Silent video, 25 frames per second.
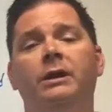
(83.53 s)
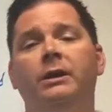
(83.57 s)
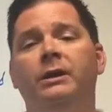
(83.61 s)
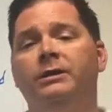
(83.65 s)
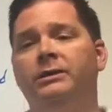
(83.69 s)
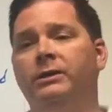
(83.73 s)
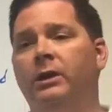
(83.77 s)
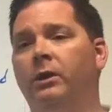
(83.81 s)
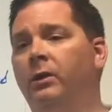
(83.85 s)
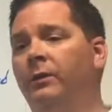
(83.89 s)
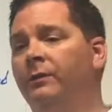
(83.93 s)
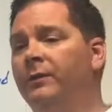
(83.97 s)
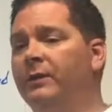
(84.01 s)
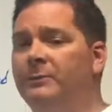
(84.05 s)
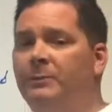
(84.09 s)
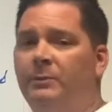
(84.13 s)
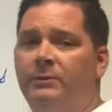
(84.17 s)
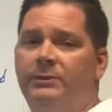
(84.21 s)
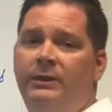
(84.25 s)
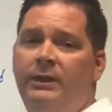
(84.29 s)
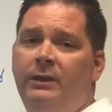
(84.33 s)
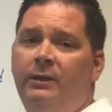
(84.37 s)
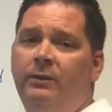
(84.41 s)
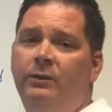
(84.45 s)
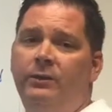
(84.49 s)
So in this
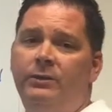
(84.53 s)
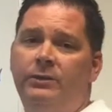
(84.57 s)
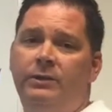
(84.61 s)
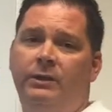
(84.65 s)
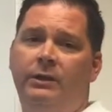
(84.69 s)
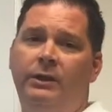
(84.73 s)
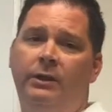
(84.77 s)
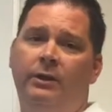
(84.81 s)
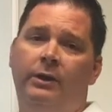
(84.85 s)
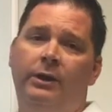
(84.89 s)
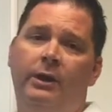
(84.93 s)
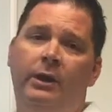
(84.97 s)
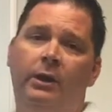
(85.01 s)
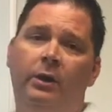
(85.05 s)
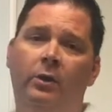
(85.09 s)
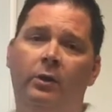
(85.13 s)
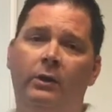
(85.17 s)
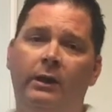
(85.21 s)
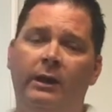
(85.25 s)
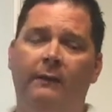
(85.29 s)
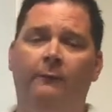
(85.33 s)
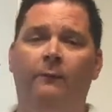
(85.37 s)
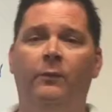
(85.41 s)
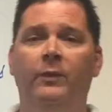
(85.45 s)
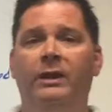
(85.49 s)
particular
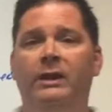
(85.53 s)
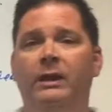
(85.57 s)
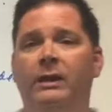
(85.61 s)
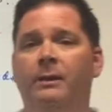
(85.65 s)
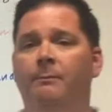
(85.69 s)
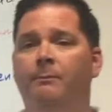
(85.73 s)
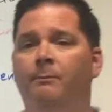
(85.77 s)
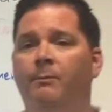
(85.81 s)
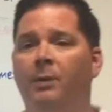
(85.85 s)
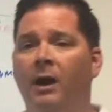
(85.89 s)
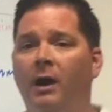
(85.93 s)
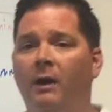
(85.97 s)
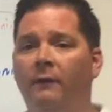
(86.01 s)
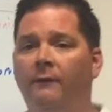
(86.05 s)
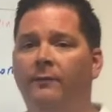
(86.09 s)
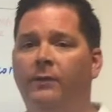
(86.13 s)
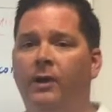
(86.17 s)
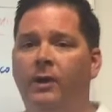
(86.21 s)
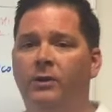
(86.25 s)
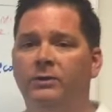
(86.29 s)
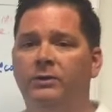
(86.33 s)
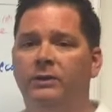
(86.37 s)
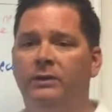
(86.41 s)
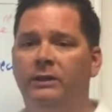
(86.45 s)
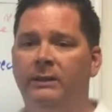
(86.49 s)
scenario, if we get above
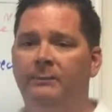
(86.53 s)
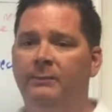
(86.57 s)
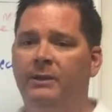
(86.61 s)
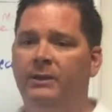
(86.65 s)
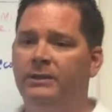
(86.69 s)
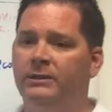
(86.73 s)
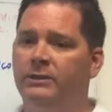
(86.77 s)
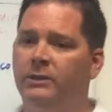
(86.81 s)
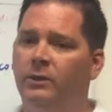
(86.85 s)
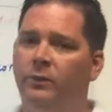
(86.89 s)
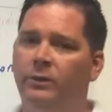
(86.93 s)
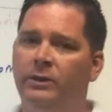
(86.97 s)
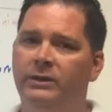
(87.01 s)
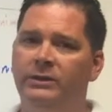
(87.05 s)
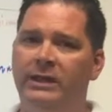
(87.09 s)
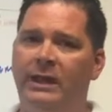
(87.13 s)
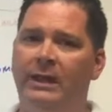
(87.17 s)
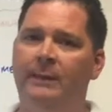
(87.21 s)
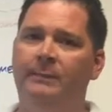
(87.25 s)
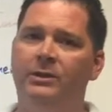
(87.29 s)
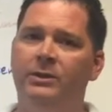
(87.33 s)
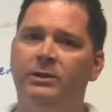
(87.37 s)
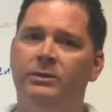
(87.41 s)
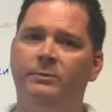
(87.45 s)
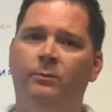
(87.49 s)
those limits, so we
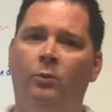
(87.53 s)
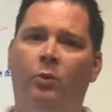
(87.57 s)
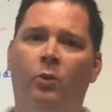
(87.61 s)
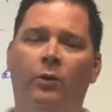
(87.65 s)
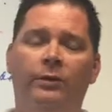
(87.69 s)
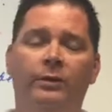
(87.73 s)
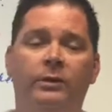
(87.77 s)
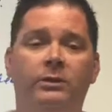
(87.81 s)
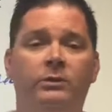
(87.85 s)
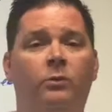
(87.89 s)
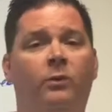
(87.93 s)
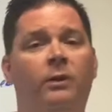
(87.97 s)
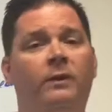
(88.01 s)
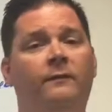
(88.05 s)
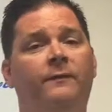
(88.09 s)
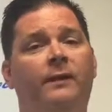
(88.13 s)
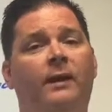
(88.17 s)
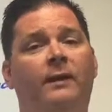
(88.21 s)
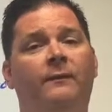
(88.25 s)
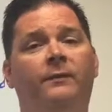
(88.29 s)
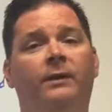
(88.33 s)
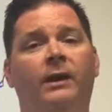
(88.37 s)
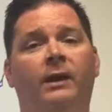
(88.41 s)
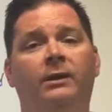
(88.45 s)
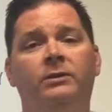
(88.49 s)
damage more than
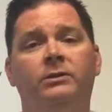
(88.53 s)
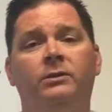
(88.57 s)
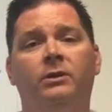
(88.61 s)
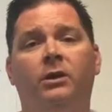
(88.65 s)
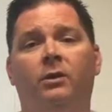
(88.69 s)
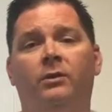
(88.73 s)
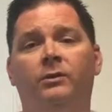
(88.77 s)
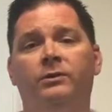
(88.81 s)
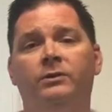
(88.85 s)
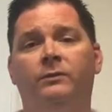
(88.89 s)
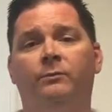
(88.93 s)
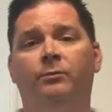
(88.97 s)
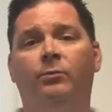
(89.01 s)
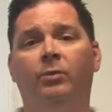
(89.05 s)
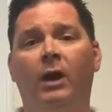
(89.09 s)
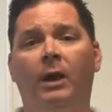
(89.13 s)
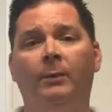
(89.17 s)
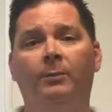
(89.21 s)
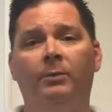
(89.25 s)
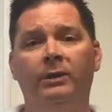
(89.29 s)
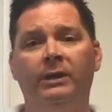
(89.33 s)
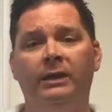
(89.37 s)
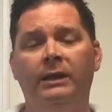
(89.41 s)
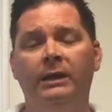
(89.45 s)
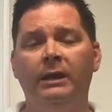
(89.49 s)
$25,000 of
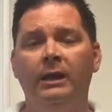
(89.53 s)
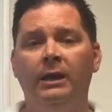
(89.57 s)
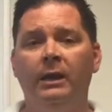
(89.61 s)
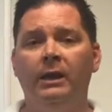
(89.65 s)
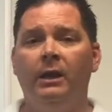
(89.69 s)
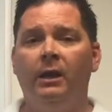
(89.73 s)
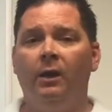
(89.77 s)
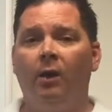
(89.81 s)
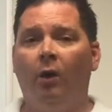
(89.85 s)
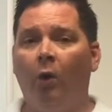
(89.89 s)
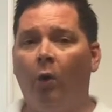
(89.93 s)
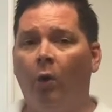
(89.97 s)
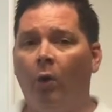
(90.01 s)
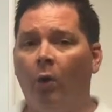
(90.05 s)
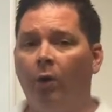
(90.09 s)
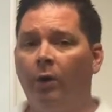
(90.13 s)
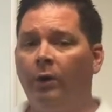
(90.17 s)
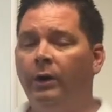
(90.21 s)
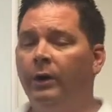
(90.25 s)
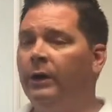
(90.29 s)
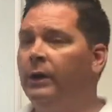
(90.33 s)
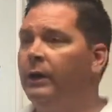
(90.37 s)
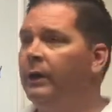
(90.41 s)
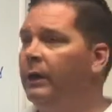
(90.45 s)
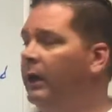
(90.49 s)
property,
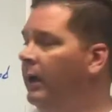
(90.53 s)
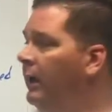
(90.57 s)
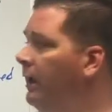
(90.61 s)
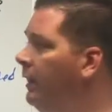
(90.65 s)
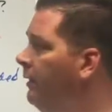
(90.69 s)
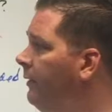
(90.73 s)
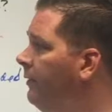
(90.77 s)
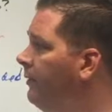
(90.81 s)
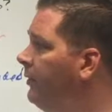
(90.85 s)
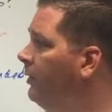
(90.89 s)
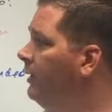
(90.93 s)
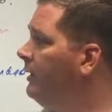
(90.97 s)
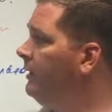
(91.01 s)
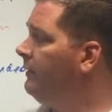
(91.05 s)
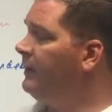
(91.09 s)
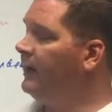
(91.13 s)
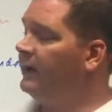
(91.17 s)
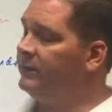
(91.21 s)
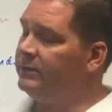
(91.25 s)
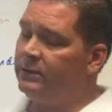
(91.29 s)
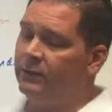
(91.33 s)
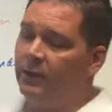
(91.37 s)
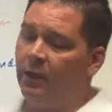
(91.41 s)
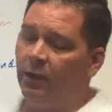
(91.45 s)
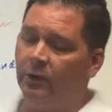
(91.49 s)
or
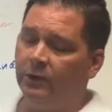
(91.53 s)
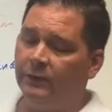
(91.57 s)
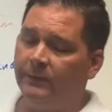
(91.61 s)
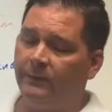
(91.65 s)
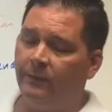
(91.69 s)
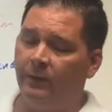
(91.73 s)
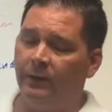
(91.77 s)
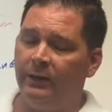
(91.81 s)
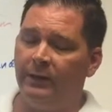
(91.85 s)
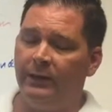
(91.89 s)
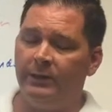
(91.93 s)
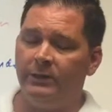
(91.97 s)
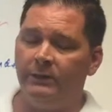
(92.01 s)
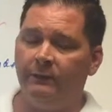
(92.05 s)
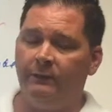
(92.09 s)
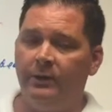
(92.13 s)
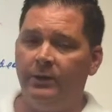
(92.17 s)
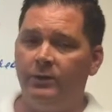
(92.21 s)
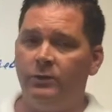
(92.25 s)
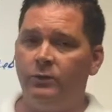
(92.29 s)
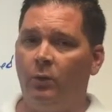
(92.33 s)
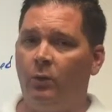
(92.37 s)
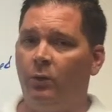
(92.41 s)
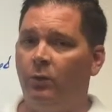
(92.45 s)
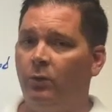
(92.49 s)
$30,000 for an
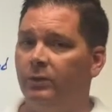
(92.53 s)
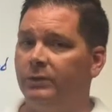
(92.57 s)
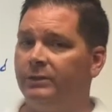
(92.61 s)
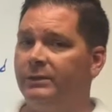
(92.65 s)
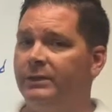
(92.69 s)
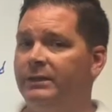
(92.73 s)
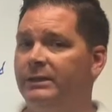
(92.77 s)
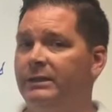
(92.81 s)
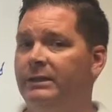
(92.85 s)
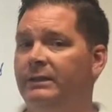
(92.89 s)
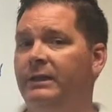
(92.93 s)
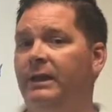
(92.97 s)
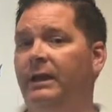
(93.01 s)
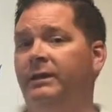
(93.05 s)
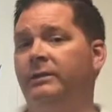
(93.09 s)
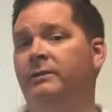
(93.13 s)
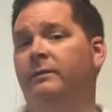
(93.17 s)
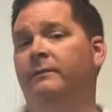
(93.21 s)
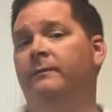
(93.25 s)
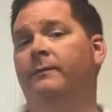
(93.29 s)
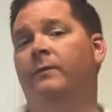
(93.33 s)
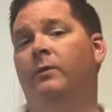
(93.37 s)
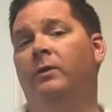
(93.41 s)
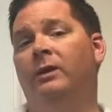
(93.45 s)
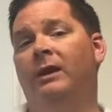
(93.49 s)
individual, or
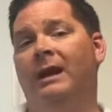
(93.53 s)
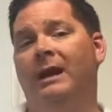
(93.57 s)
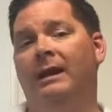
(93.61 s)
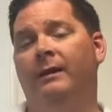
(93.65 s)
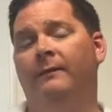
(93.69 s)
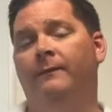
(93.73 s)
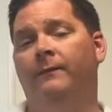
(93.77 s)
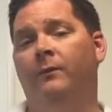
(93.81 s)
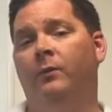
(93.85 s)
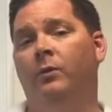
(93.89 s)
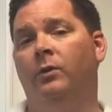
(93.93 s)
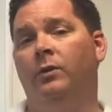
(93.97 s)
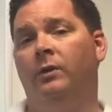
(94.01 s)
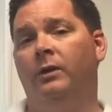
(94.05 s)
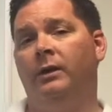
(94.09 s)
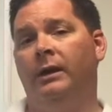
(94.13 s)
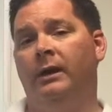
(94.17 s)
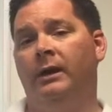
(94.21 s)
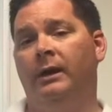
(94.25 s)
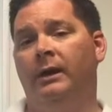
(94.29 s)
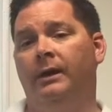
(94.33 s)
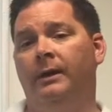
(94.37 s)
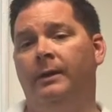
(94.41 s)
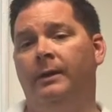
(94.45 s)
$60,000 for